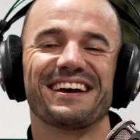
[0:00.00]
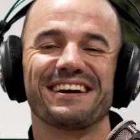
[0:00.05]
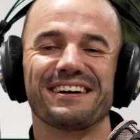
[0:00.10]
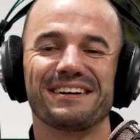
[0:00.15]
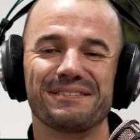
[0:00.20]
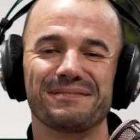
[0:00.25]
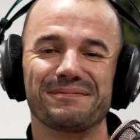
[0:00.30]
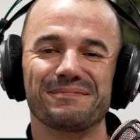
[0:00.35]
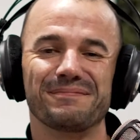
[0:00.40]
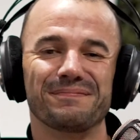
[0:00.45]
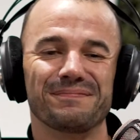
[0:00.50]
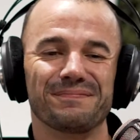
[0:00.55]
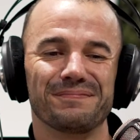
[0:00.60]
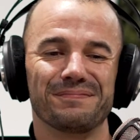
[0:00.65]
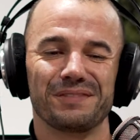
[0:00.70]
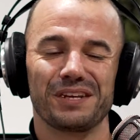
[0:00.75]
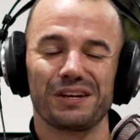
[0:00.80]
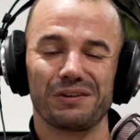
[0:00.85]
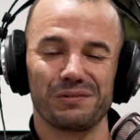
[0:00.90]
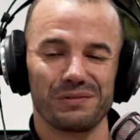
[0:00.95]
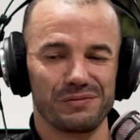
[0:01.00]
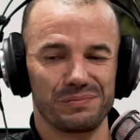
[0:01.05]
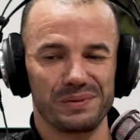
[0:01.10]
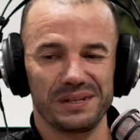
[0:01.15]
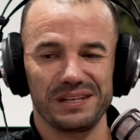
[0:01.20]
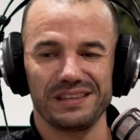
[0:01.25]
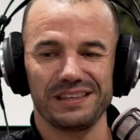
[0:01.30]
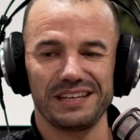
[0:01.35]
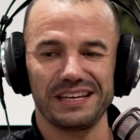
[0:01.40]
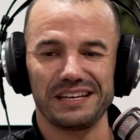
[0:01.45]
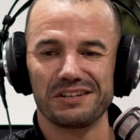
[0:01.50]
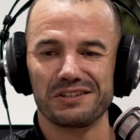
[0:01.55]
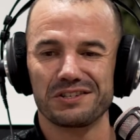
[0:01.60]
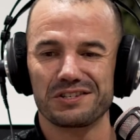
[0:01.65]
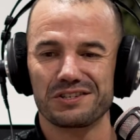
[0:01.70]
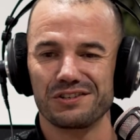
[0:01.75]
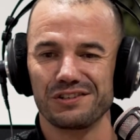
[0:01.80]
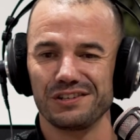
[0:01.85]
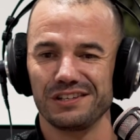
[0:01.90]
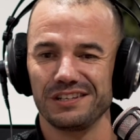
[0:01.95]
um, yeah, we've been in the
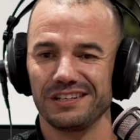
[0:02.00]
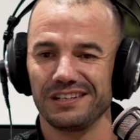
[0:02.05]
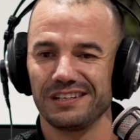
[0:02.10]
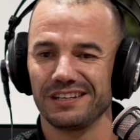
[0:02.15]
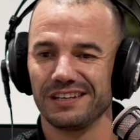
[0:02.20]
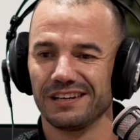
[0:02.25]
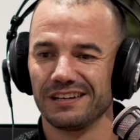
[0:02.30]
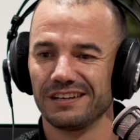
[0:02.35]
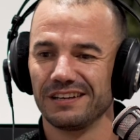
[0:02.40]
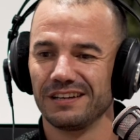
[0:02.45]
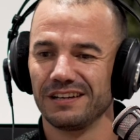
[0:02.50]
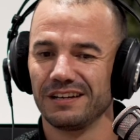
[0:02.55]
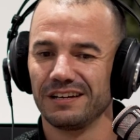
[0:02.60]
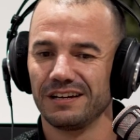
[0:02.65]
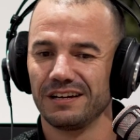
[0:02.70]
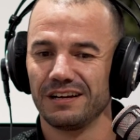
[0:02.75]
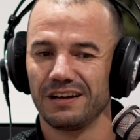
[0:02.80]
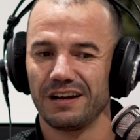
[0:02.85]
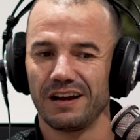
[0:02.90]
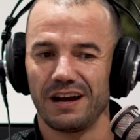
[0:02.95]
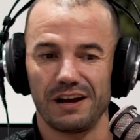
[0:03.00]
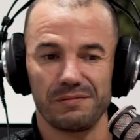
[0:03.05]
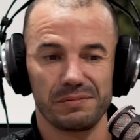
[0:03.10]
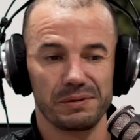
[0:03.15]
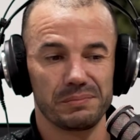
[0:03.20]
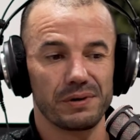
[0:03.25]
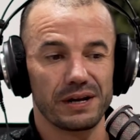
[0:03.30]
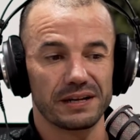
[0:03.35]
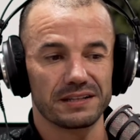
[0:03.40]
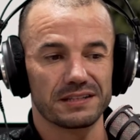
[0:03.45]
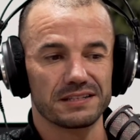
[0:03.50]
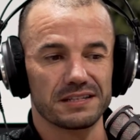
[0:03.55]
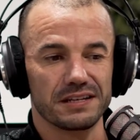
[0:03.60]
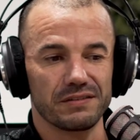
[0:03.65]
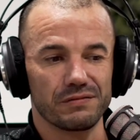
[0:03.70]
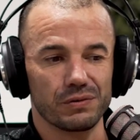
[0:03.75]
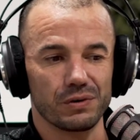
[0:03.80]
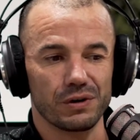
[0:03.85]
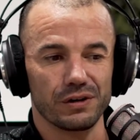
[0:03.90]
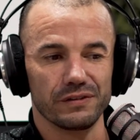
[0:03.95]
industry I've been practicing
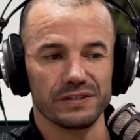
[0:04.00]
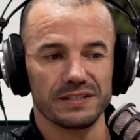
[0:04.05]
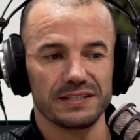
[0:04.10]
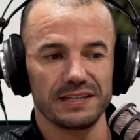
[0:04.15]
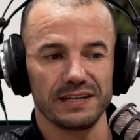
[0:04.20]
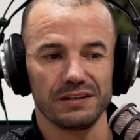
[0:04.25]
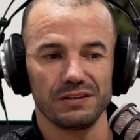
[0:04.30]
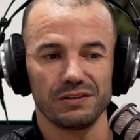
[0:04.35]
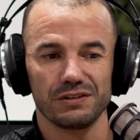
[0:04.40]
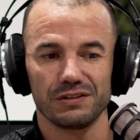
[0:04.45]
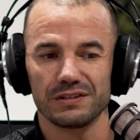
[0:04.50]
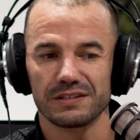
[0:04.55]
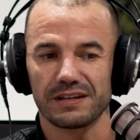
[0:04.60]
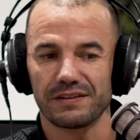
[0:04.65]
for over 10 years.